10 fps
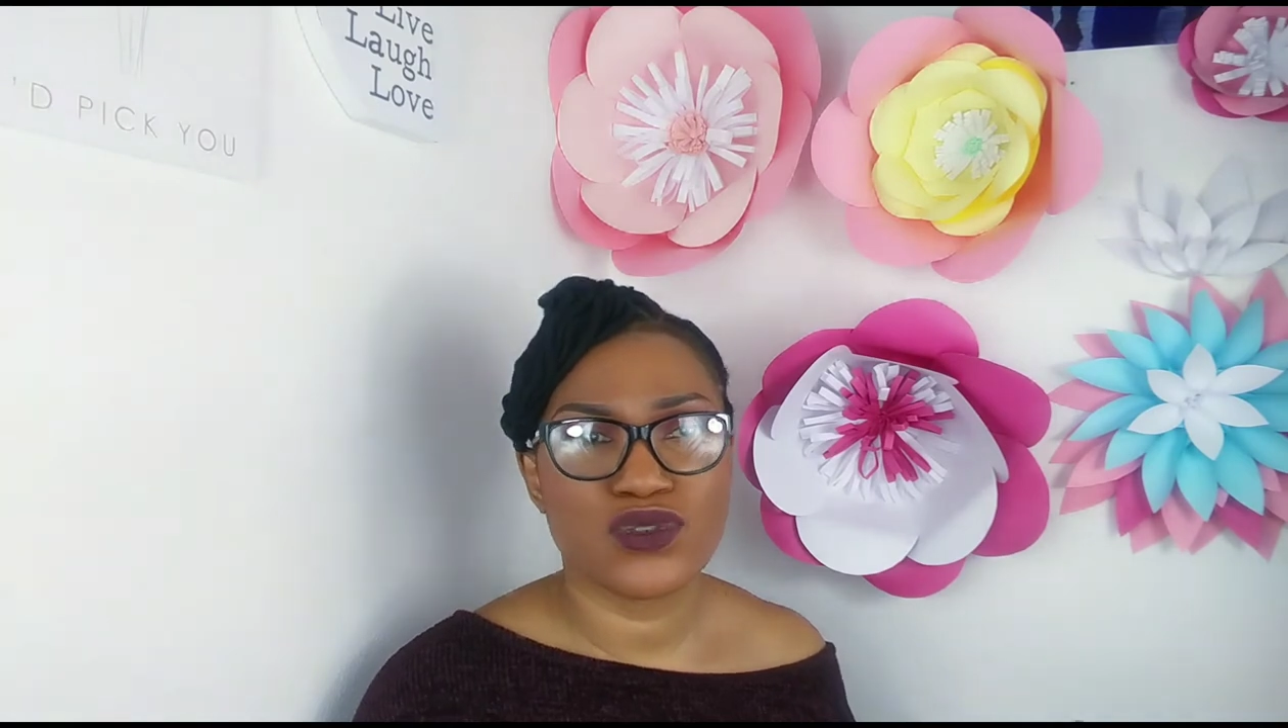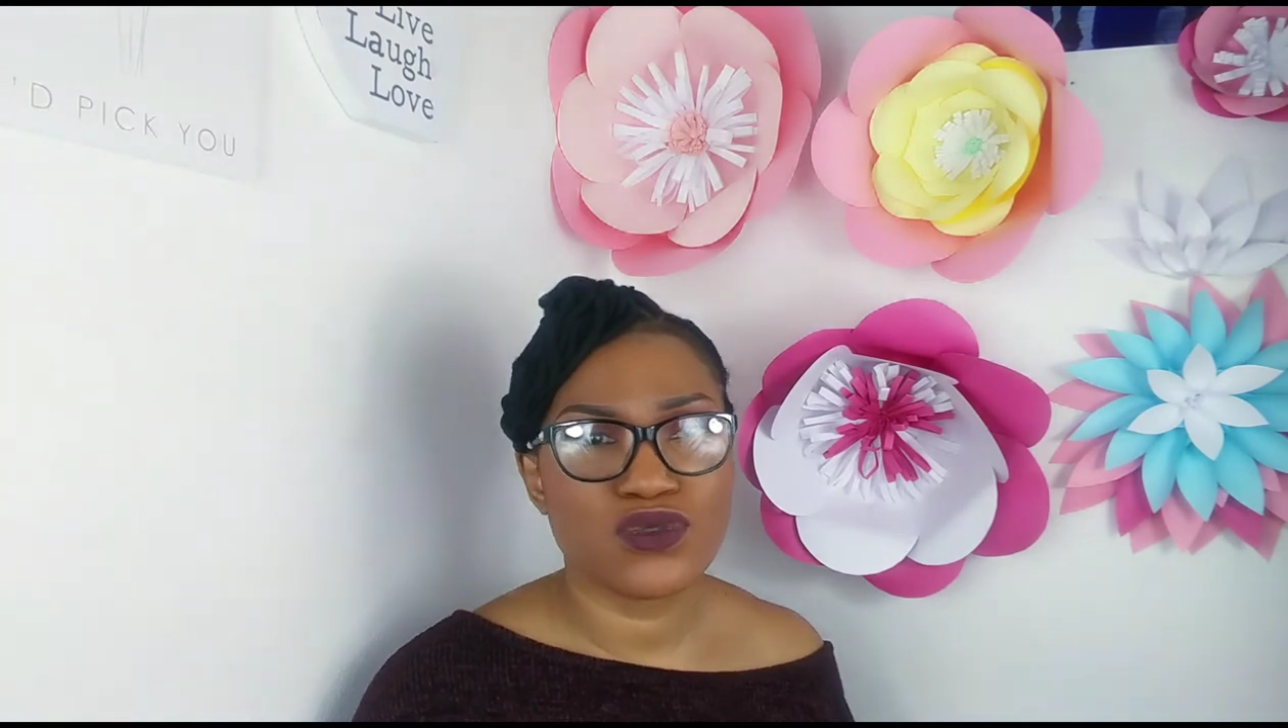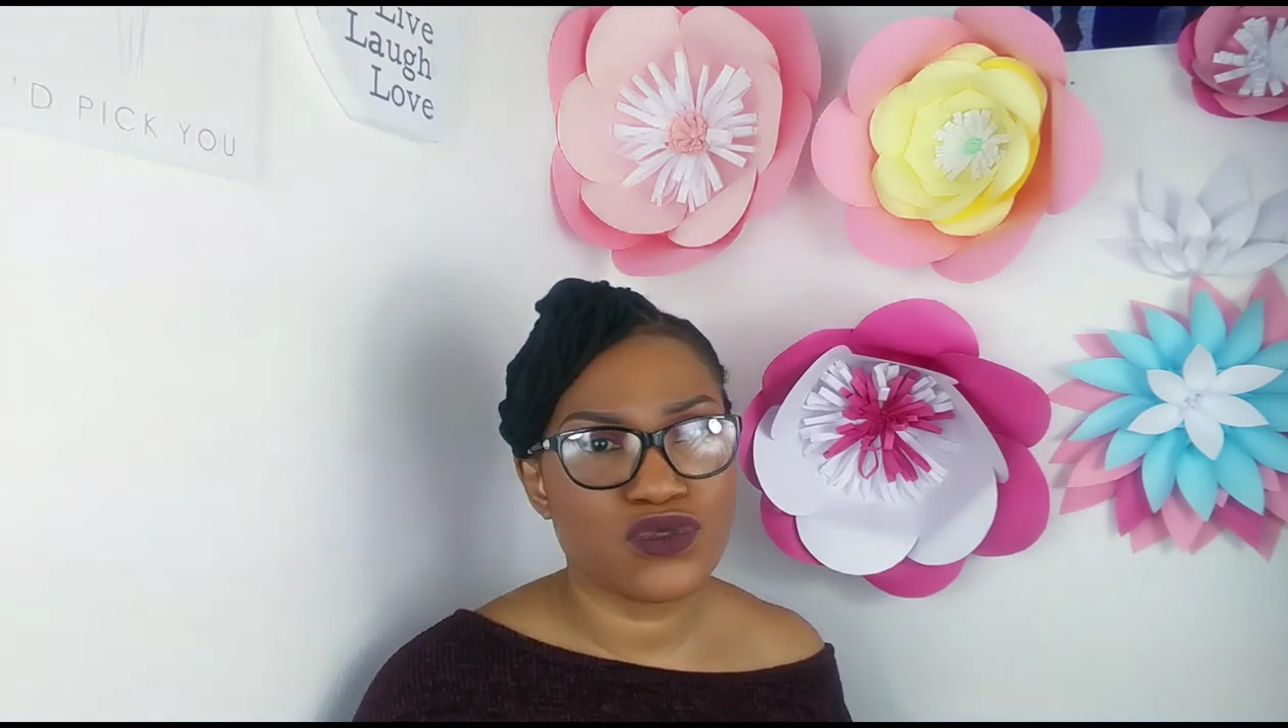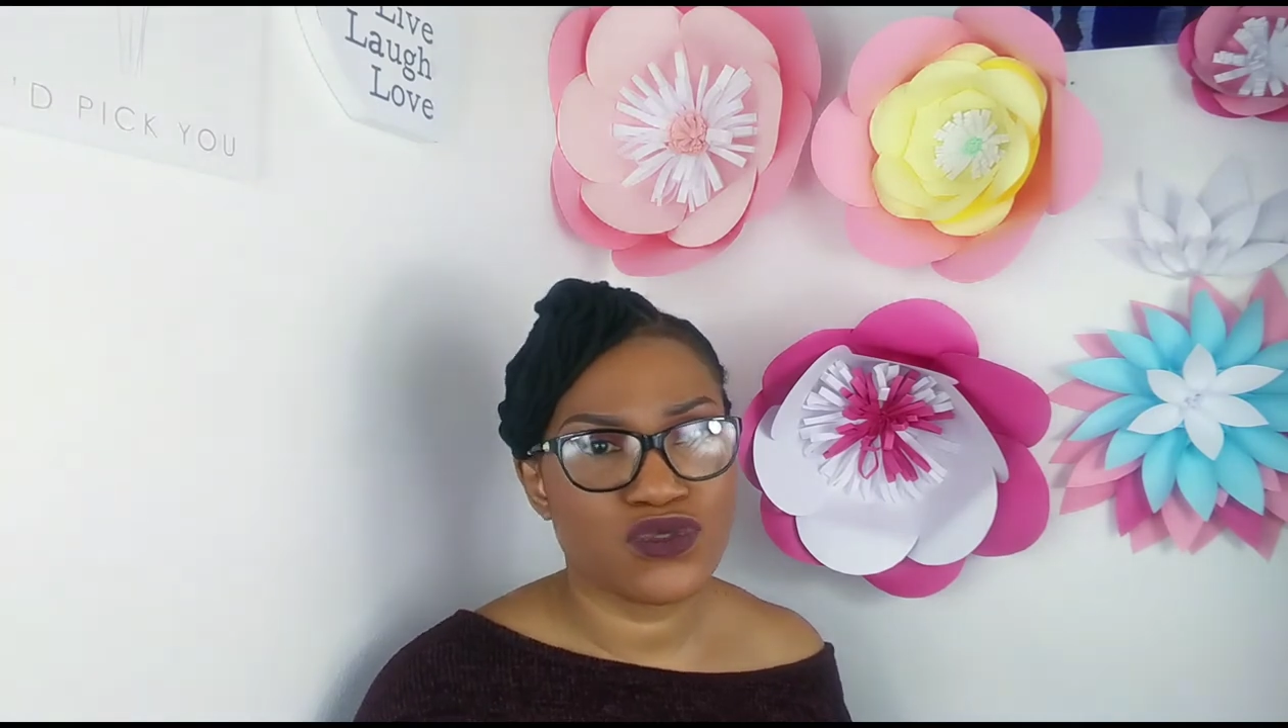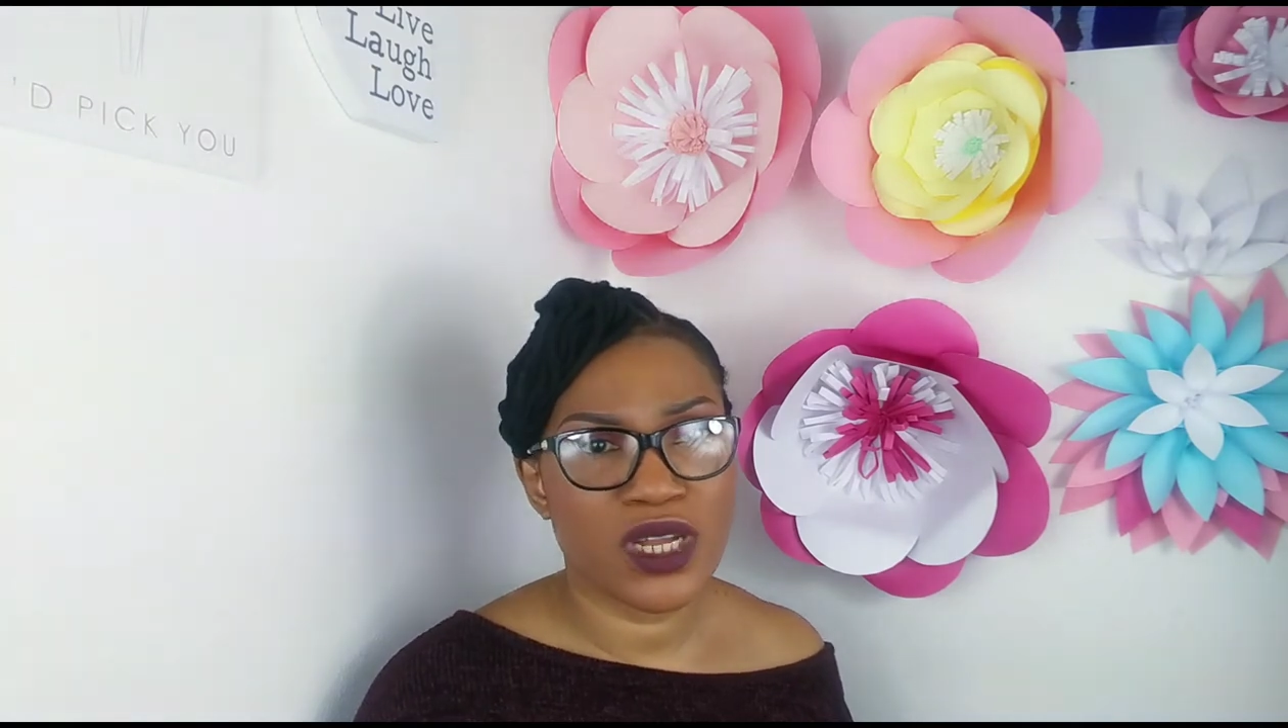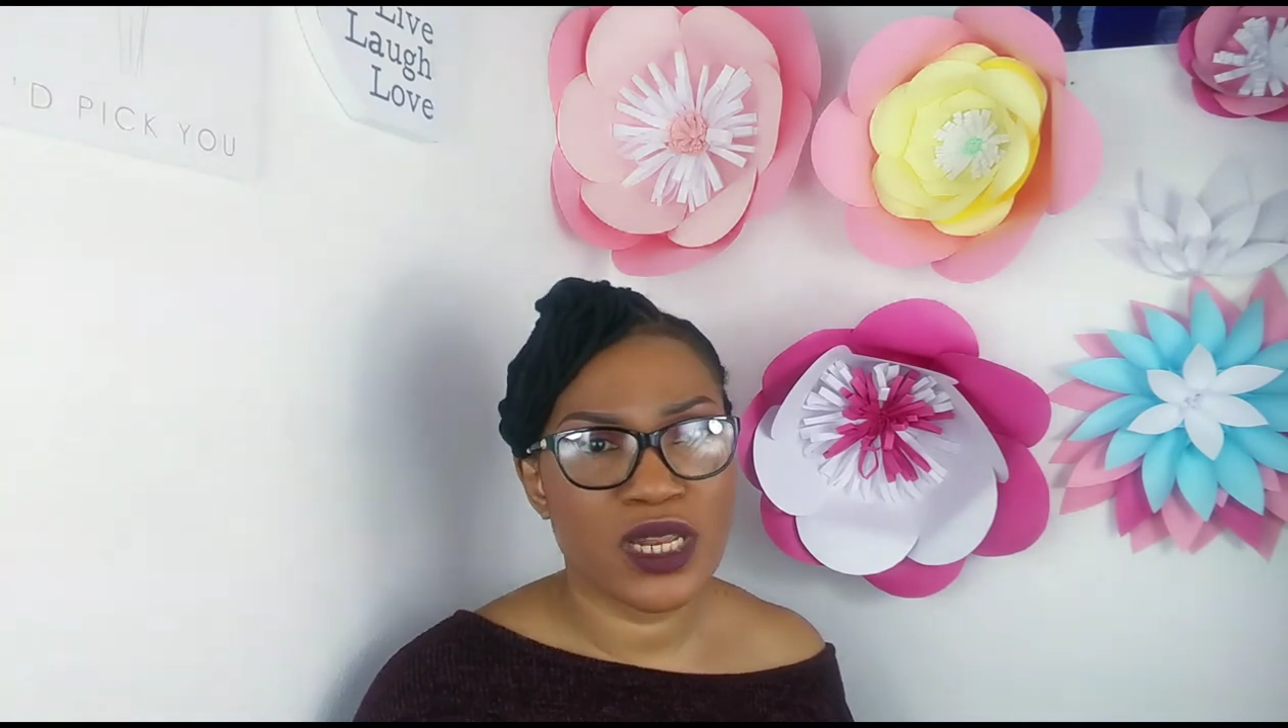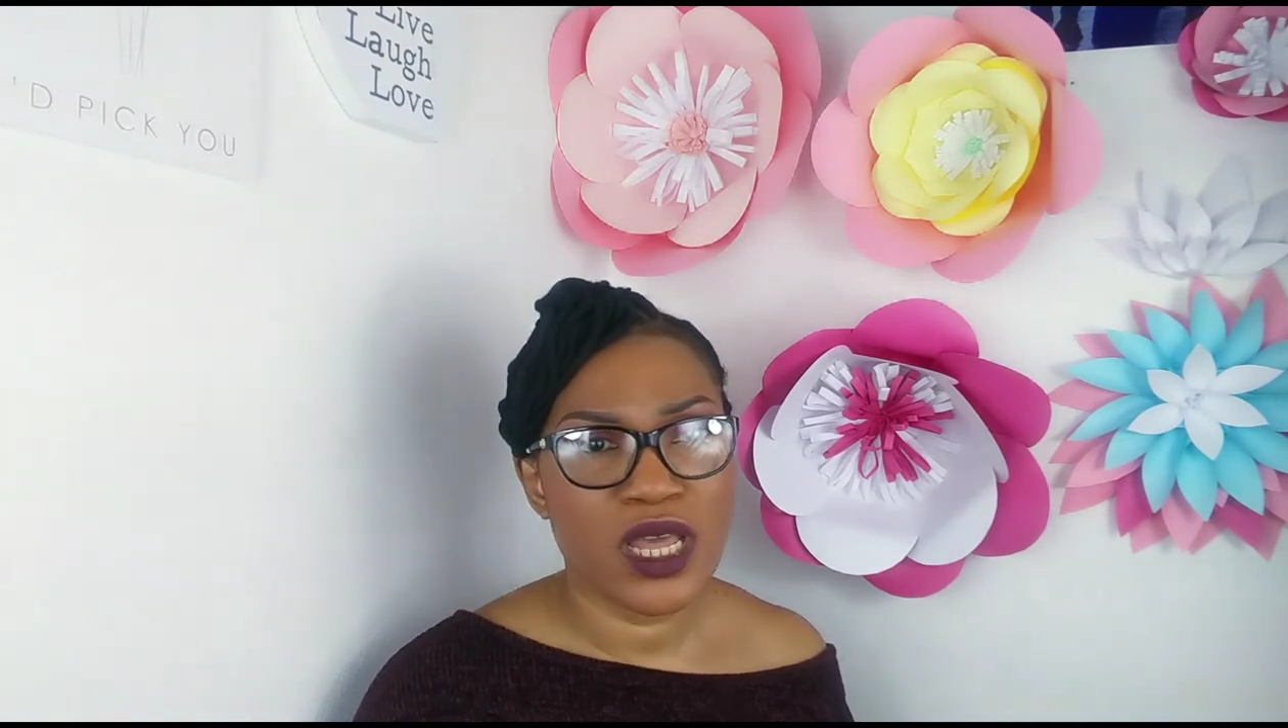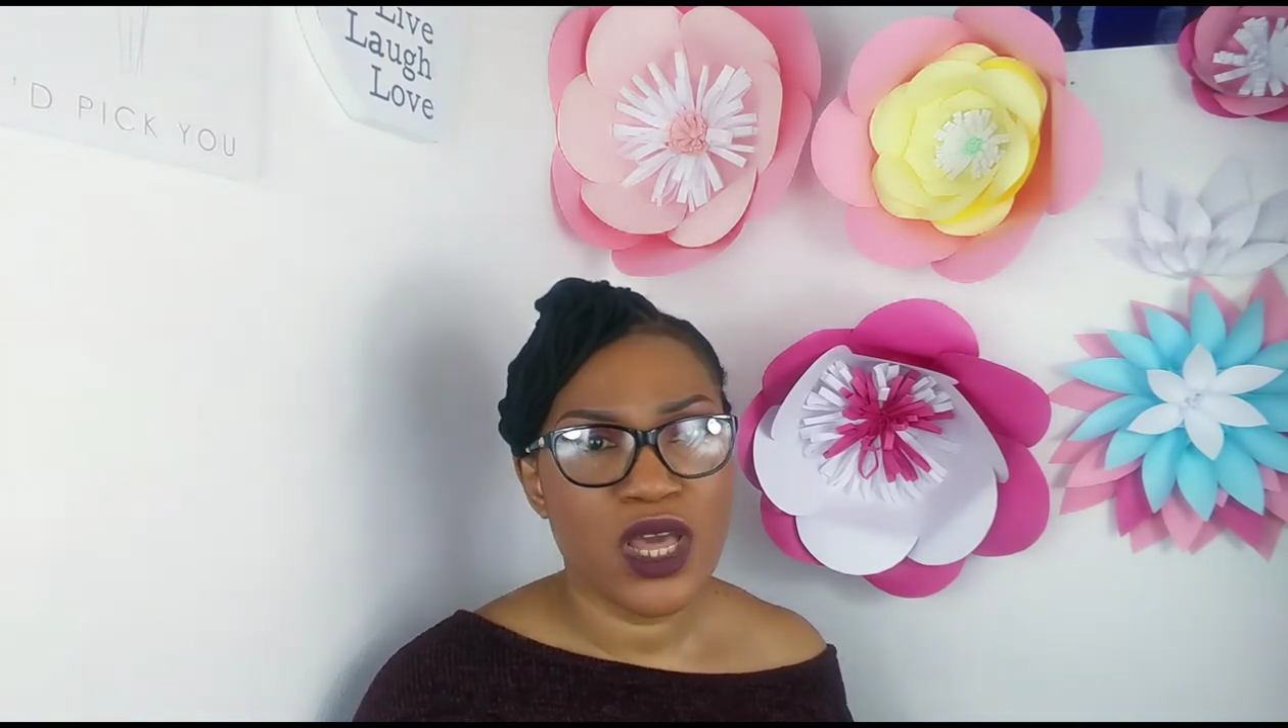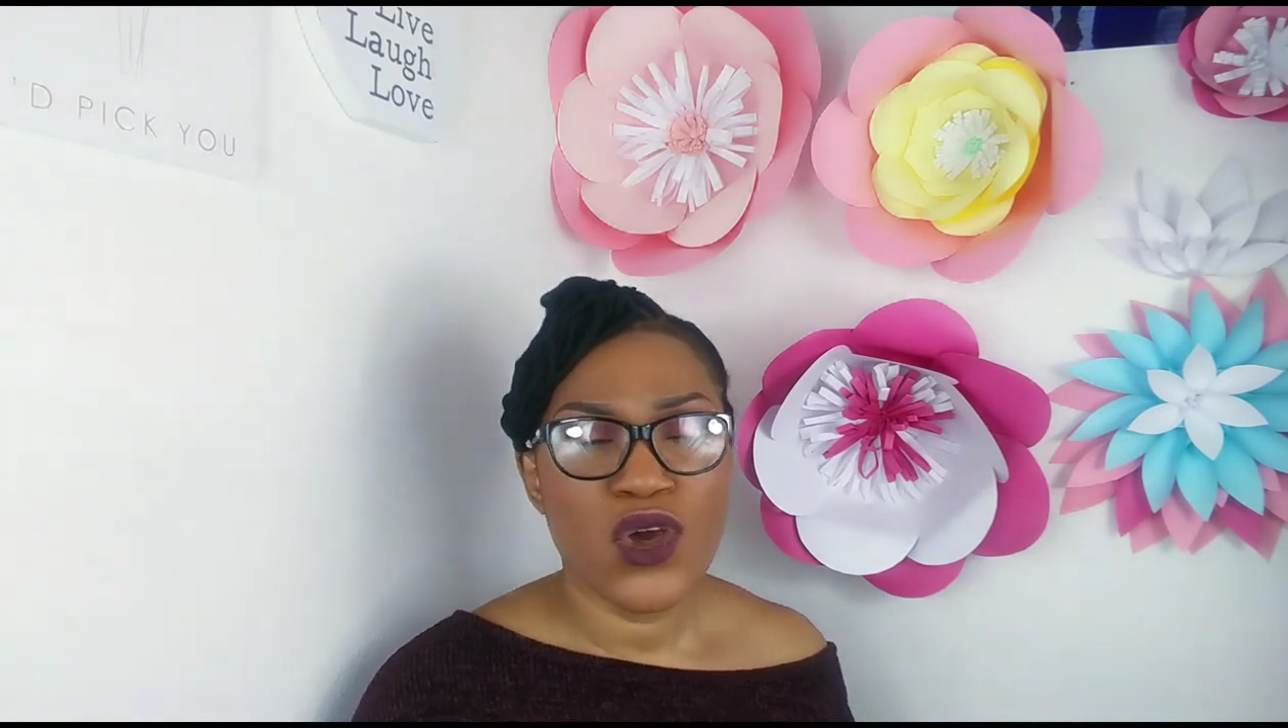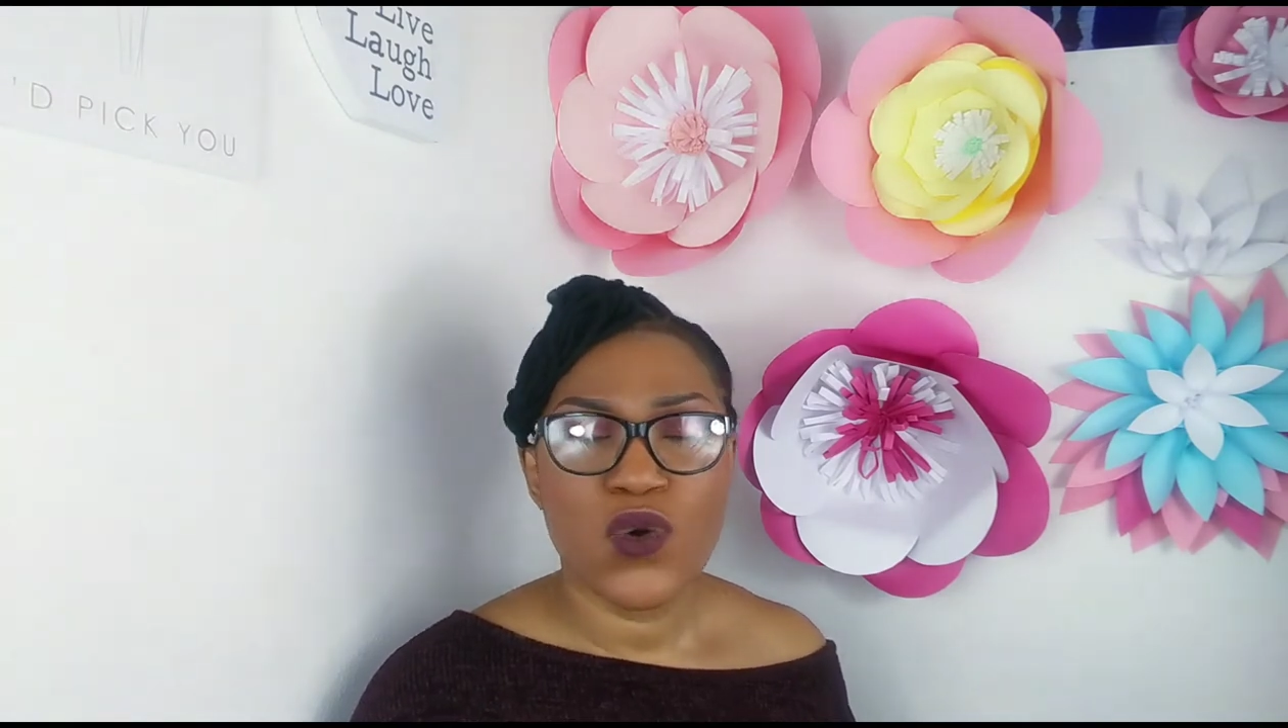children.